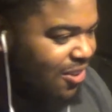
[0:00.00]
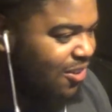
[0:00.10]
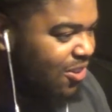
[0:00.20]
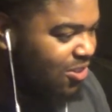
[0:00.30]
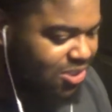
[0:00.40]

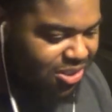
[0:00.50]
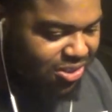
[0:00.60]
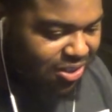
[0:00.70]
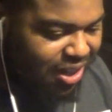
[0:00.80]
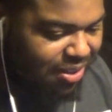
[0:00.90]
Go
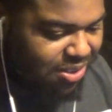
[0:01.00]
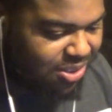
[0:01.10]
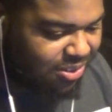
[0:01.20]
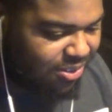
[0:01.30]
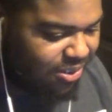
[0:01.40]
subscribe
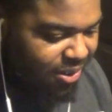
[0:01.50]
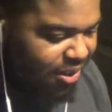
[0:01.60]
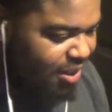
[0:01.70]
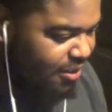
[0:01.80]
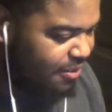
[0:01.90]
to,
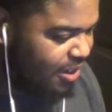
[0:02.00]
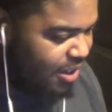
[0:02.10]
hold up.